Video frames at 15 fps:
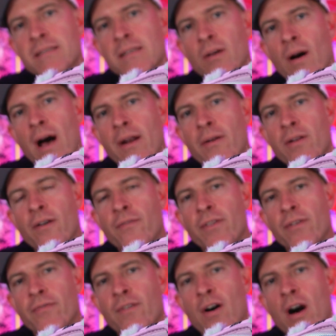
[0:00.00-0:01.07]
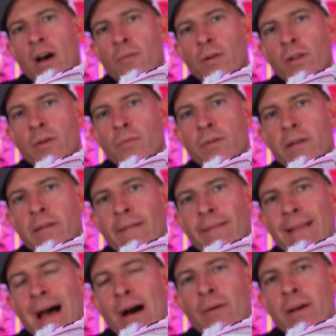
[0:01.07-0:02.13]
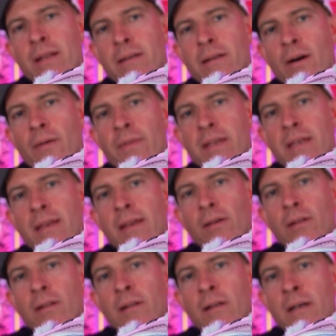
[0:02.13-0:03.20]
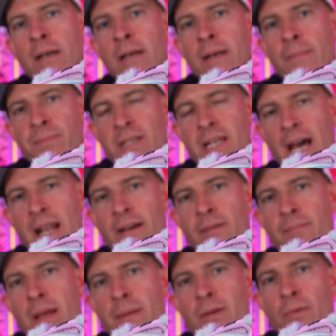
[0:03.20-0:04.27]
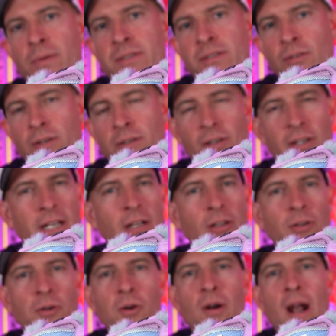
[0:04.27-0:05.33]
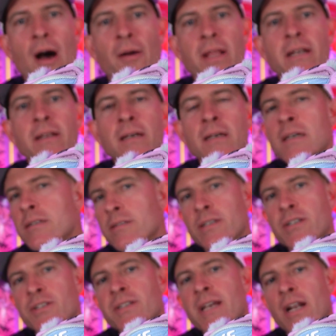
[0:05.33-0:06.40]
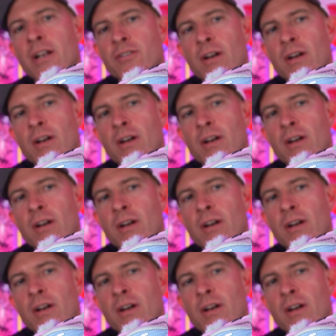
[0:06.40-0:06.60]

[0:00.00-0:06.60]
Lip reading: so I don't know if the font really wouldn't allow it on the heel. Kind of maybe it was looking a little crowded. So they just kind of